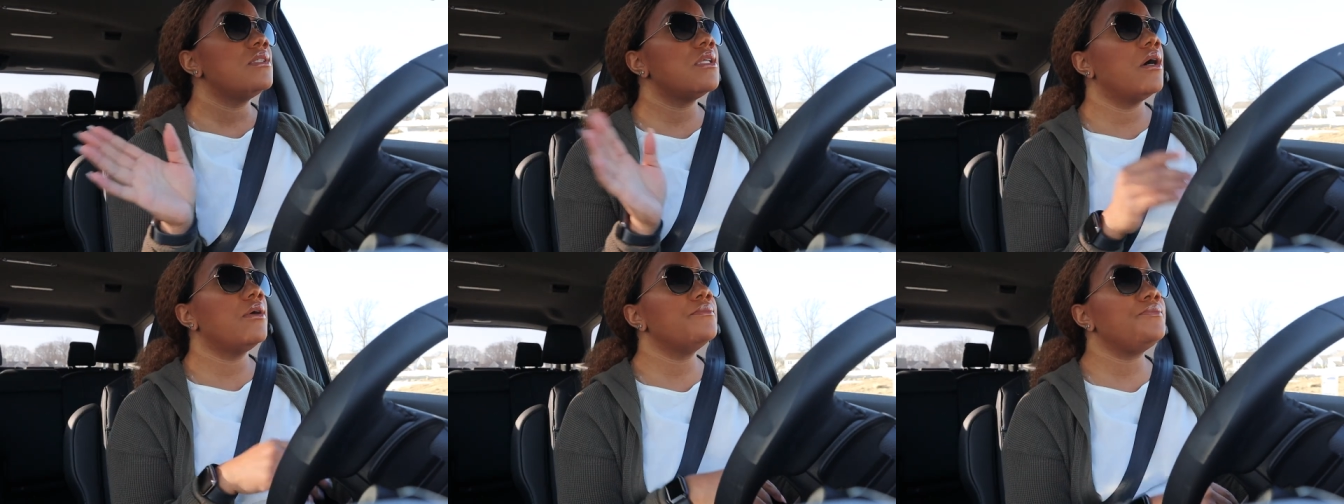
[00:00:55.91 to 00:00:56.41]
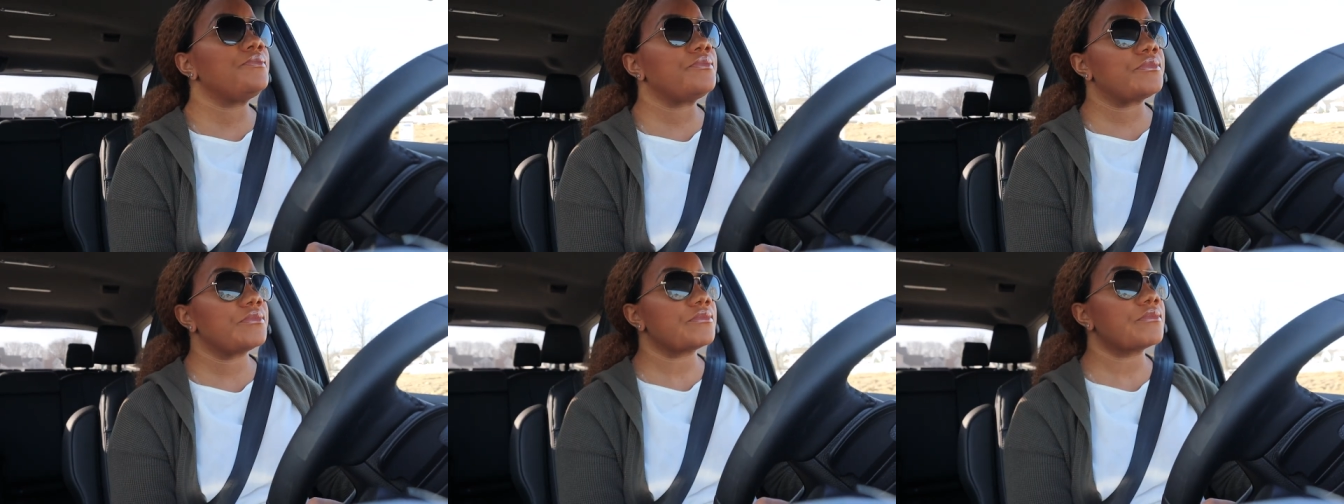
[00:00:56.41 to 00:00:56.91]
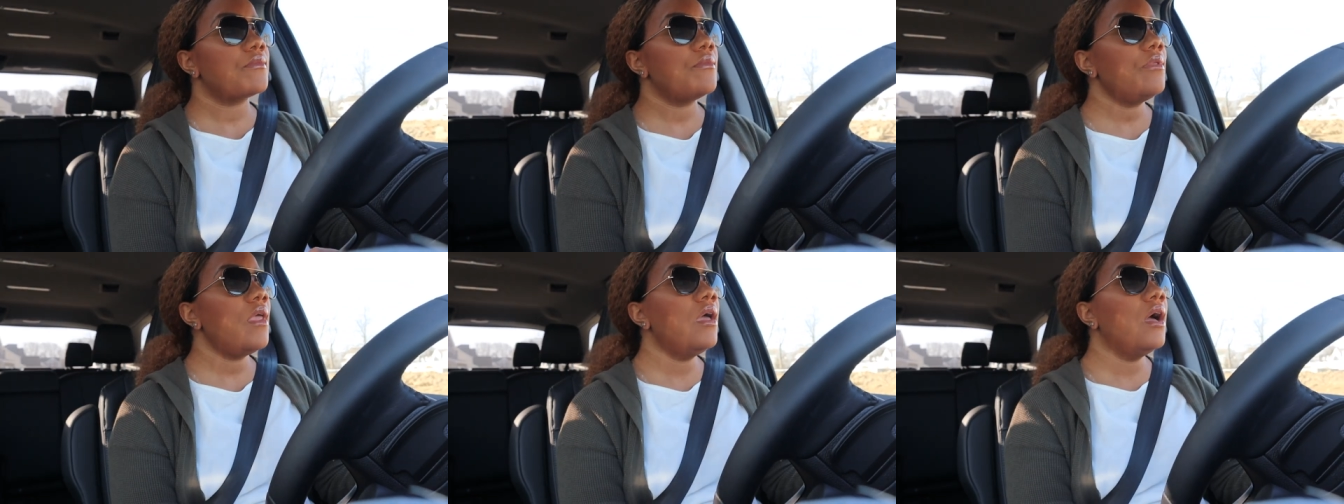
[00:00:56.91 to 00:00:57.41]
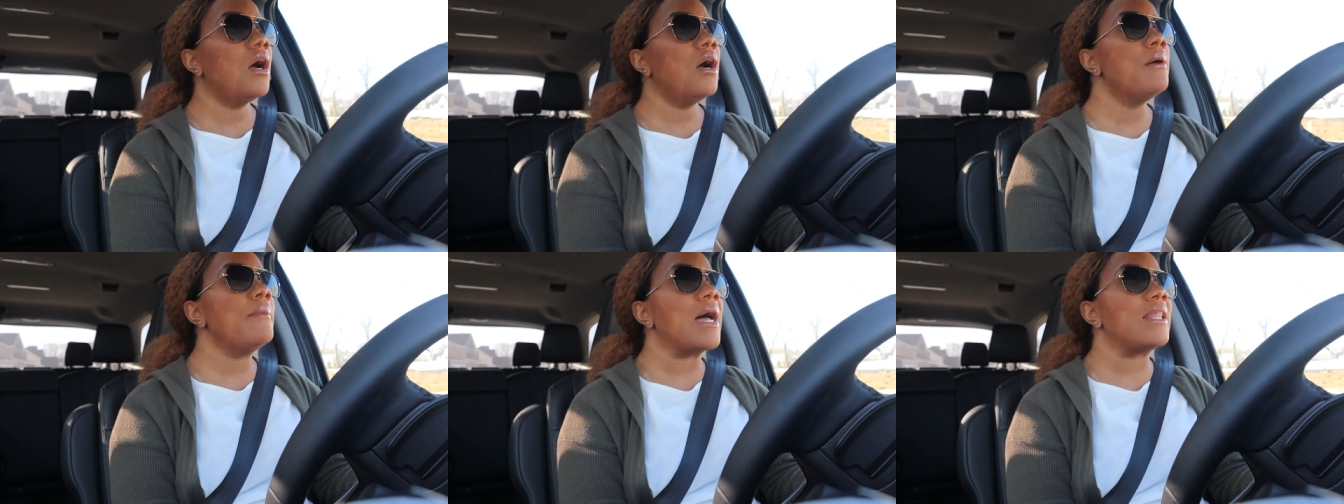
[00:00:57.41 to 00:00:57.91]
So
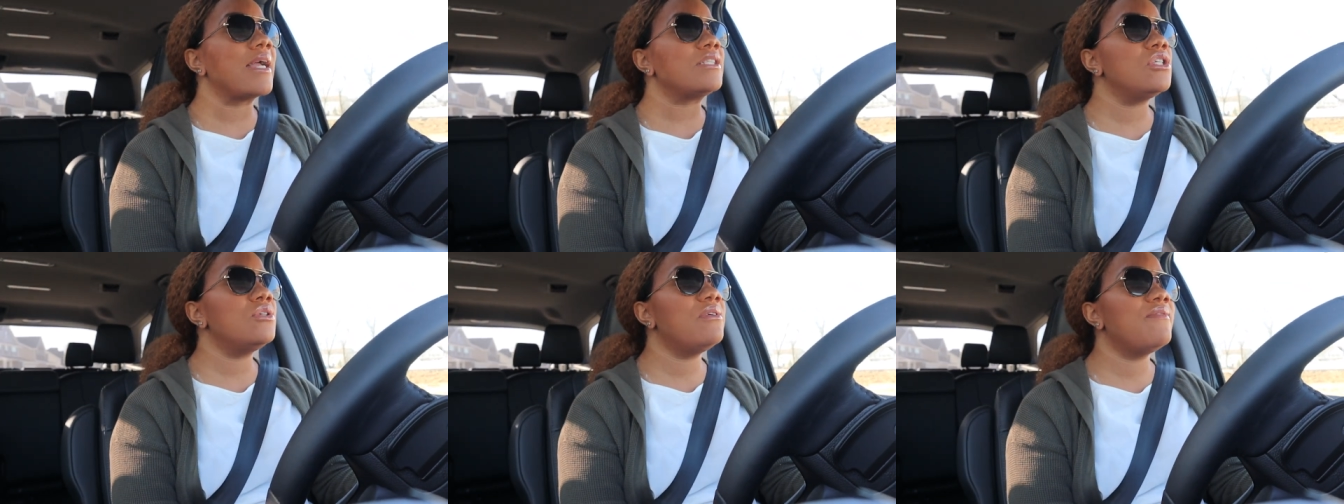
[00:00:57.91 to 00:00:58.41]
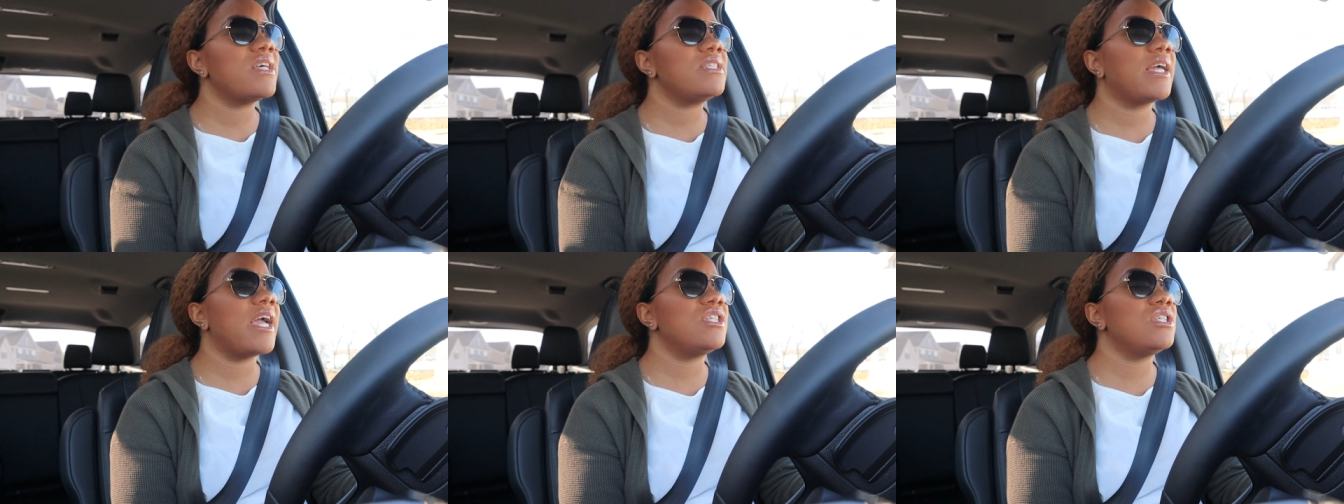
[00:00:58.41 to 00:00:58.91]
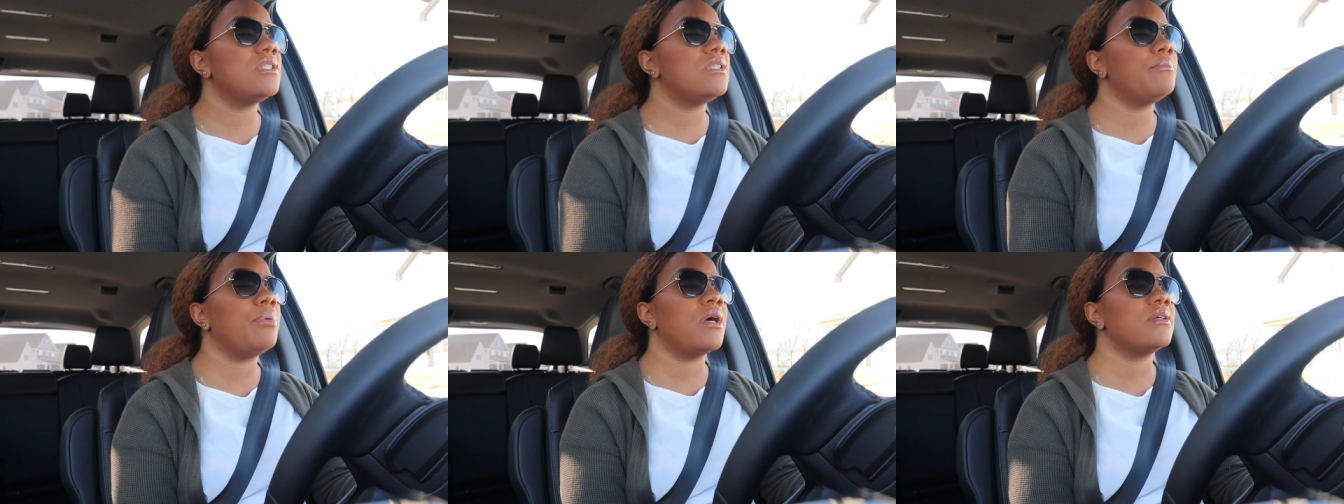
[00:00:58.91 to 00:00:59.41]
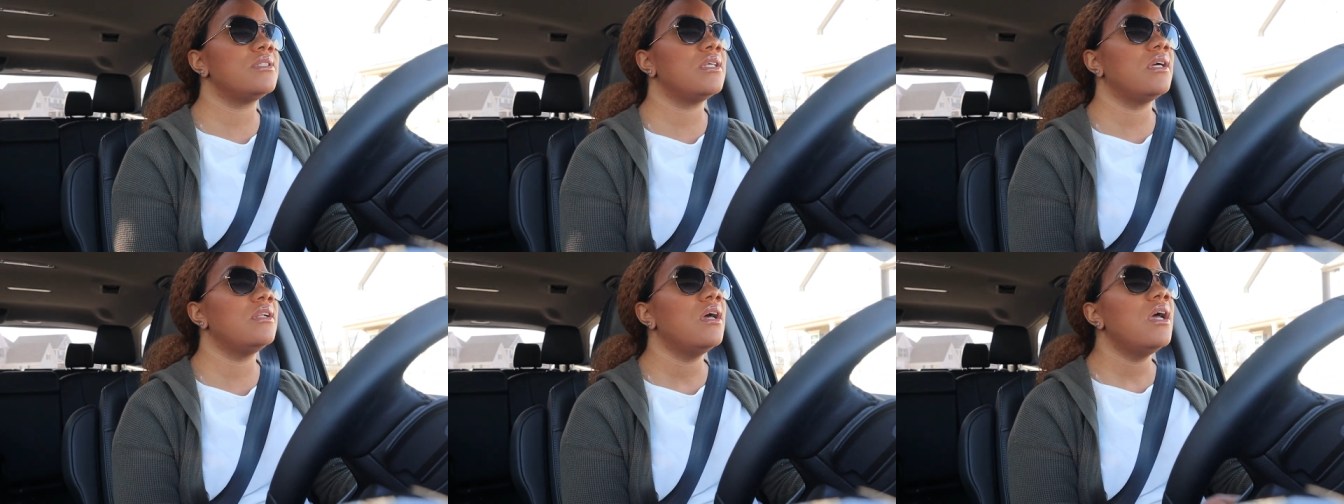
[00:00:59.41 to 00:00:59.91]
um, I like to do investigations in
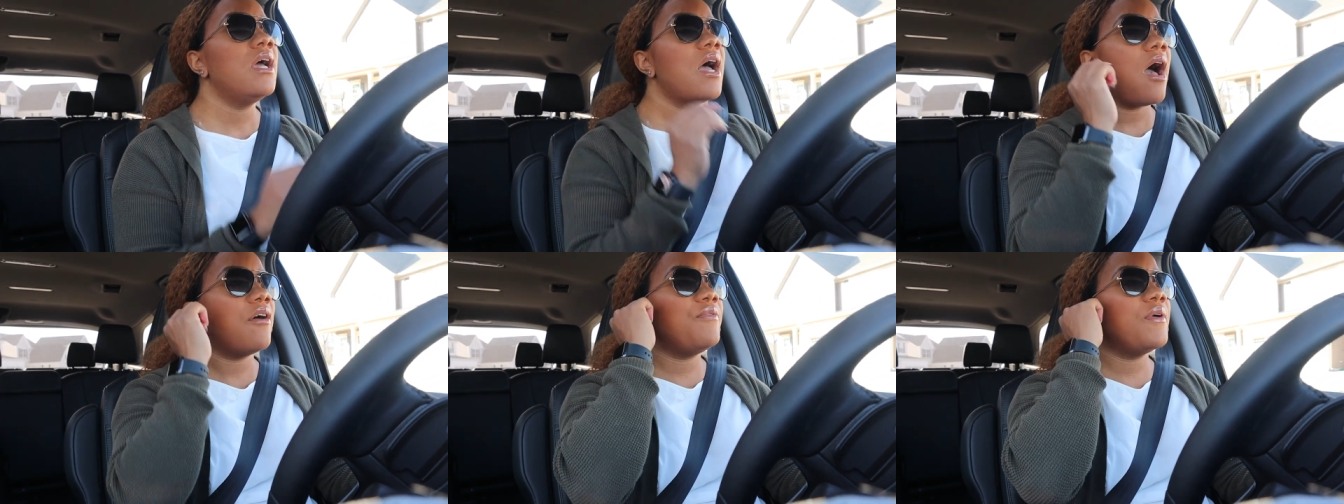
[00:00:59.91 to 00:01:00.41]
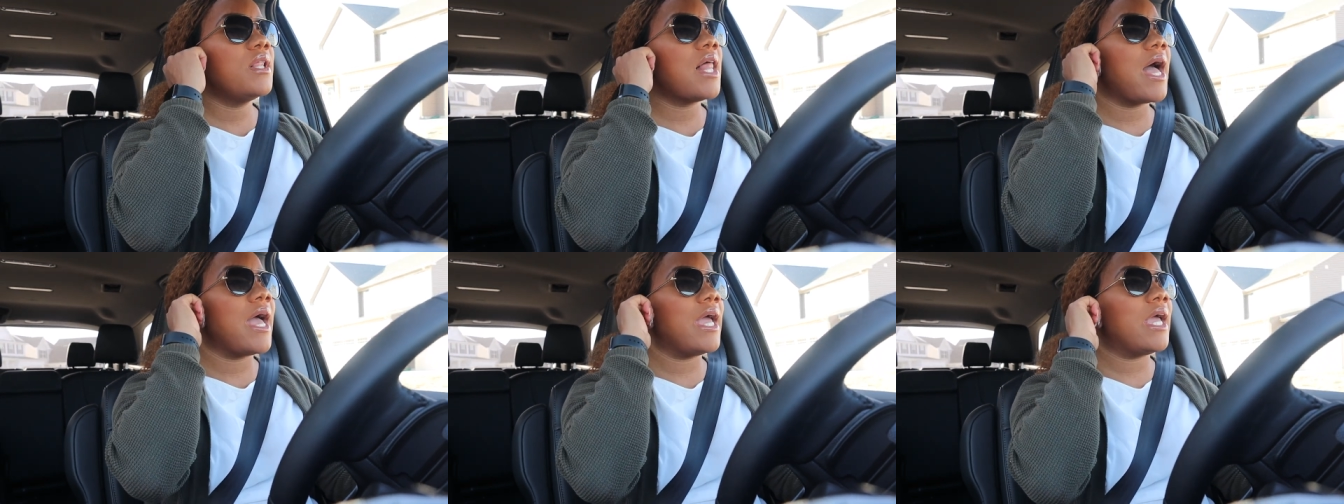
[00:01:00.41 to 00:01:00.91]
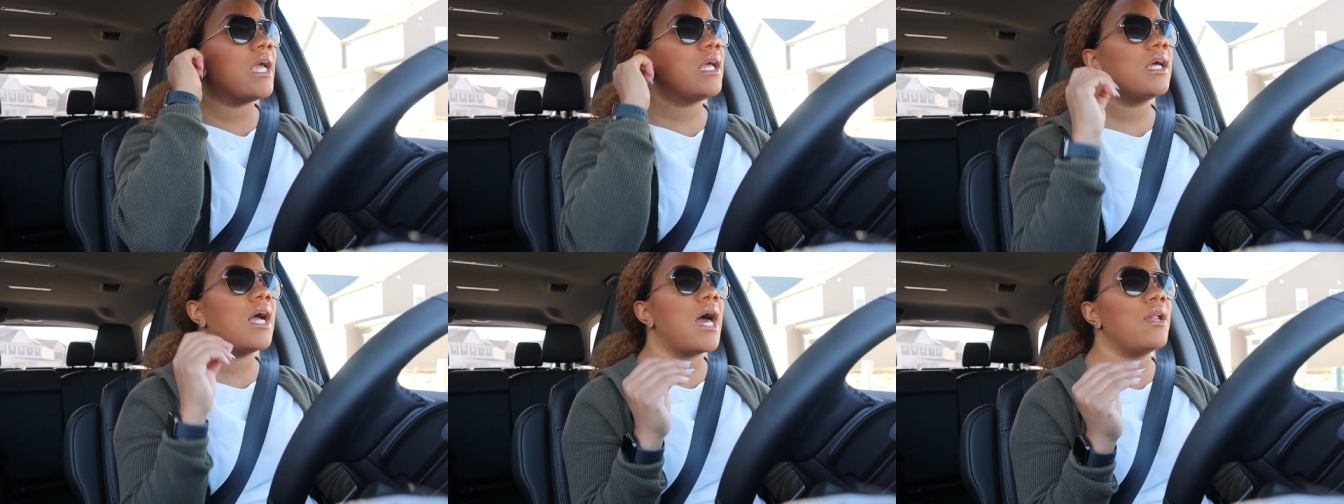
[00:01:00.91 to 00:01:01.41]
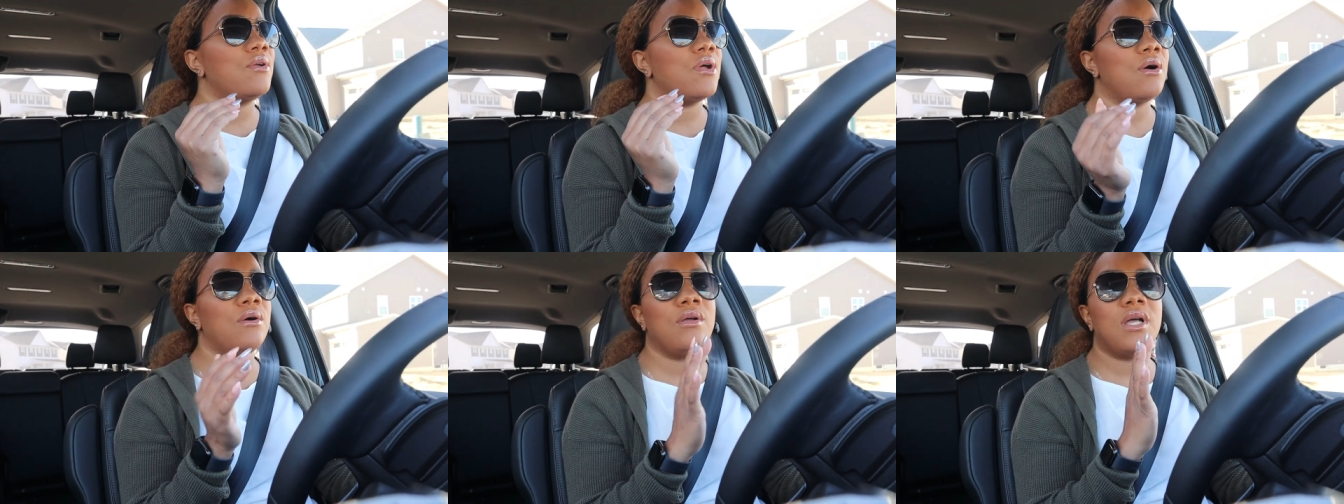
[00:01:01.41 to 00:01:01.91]
person. I feel like, I don't
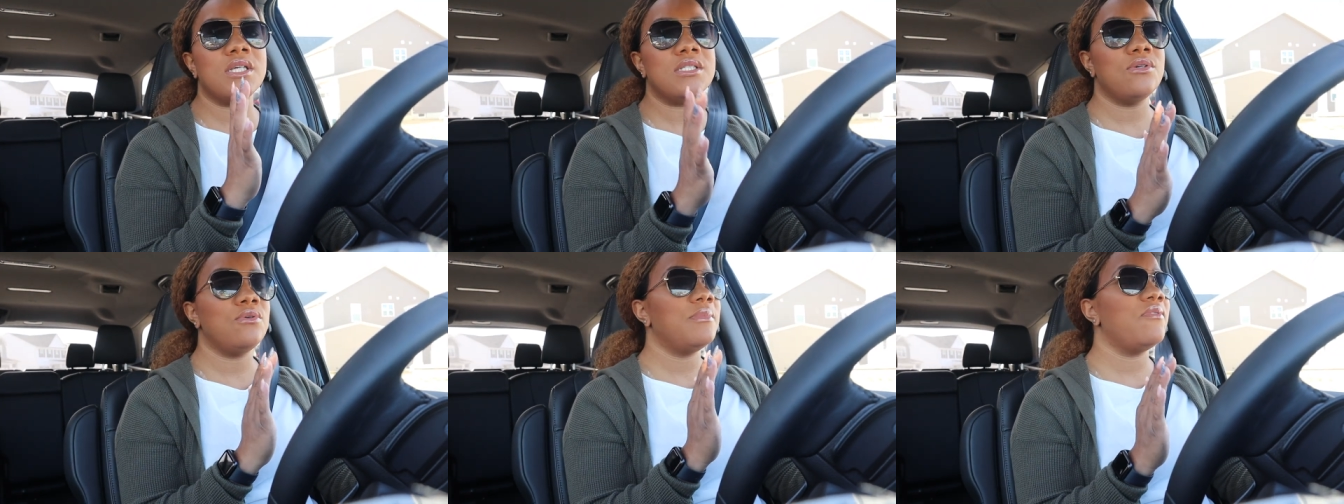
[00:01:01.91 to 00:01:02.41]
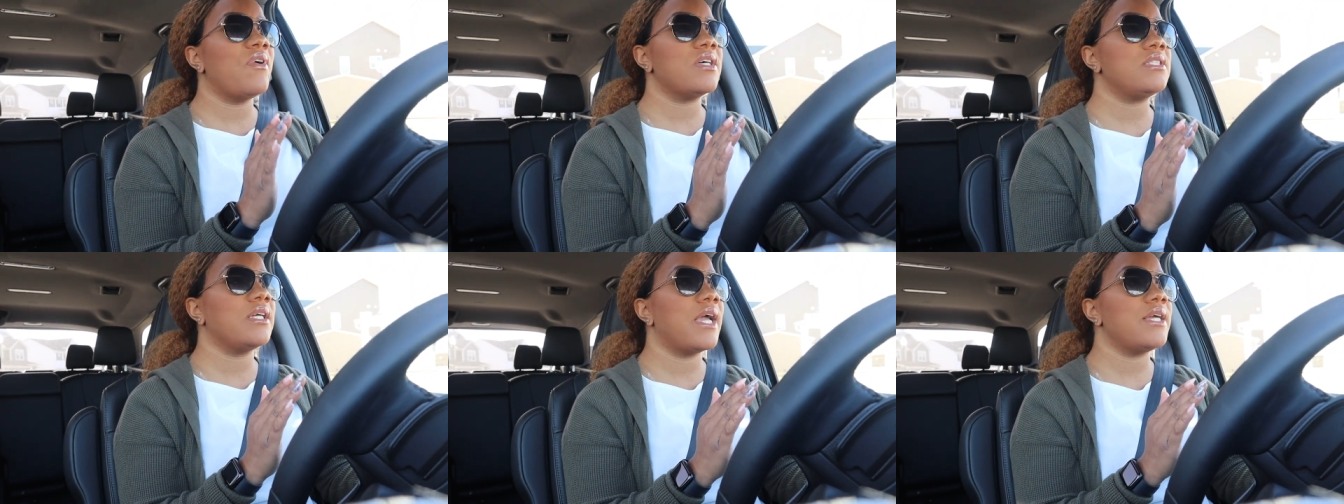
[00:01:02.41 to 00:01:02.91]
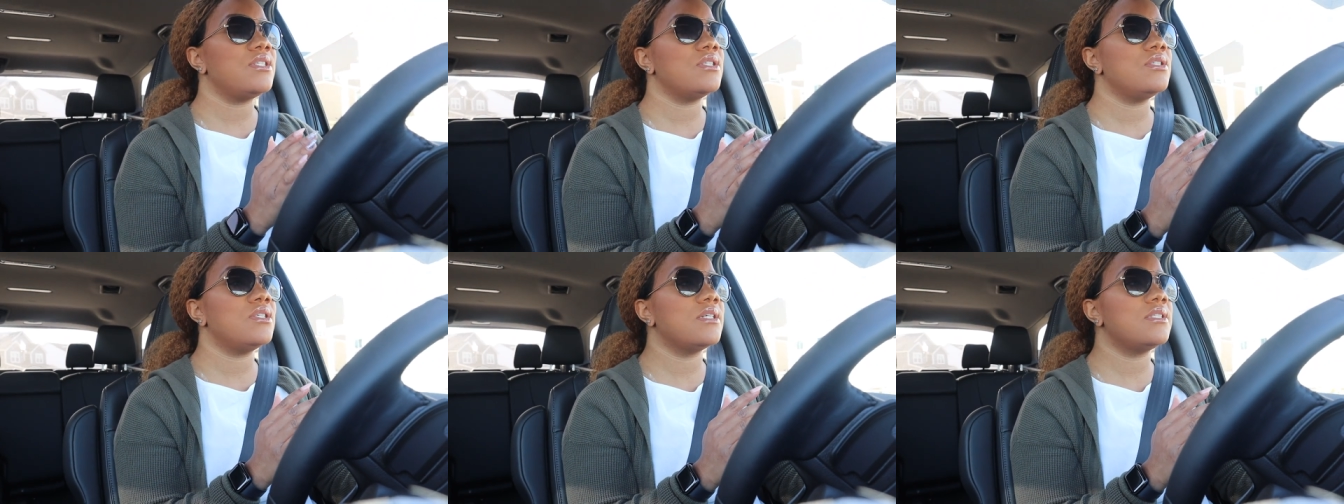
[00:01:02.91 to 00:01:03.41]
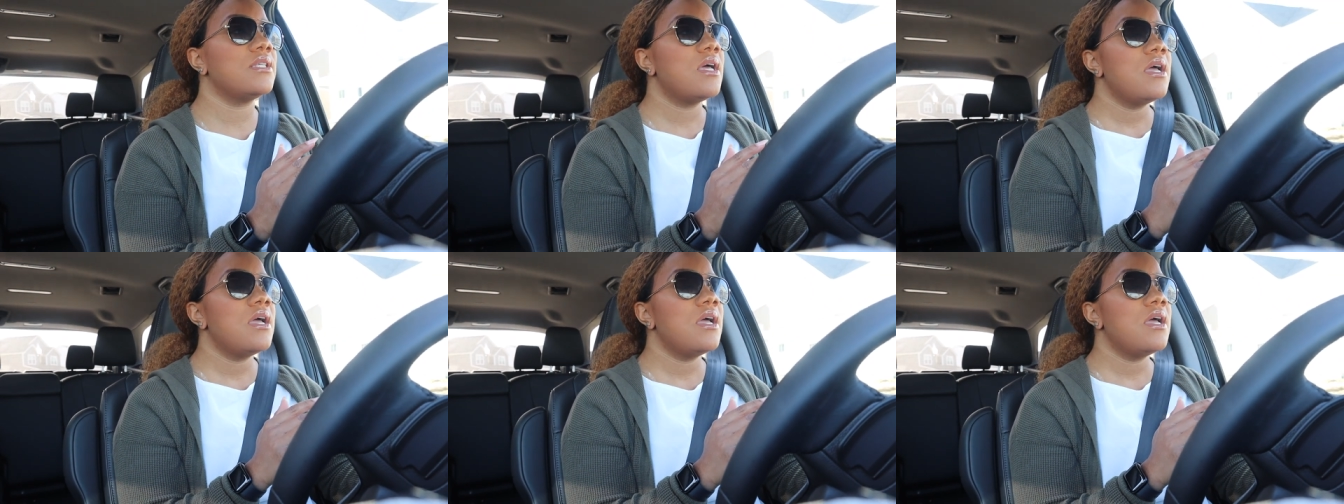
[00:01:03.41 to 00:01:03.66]
know, a Zoom investigation just,